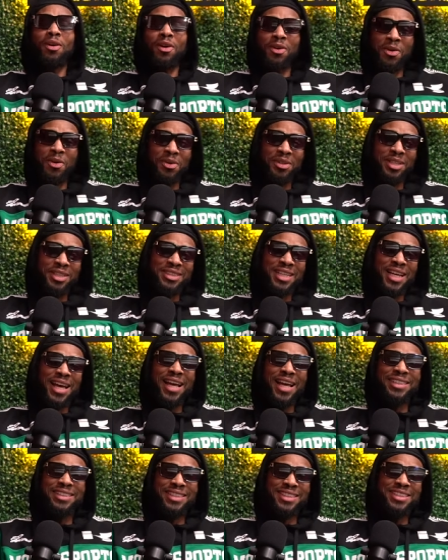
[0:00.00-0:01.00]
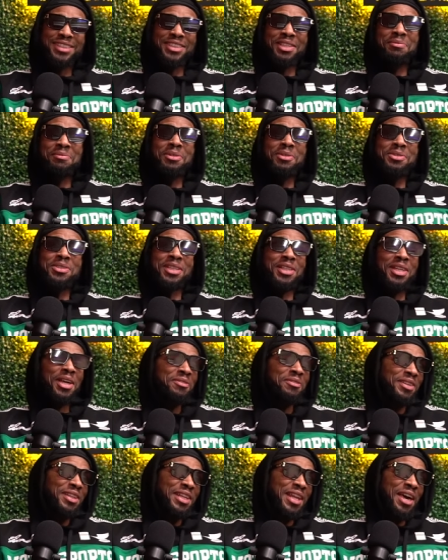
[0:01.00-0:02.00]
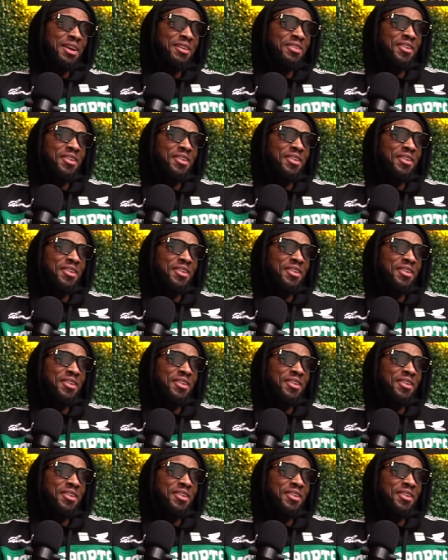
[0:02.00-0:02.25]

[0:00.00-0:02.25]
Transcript: According to Jazz, this is the music loving life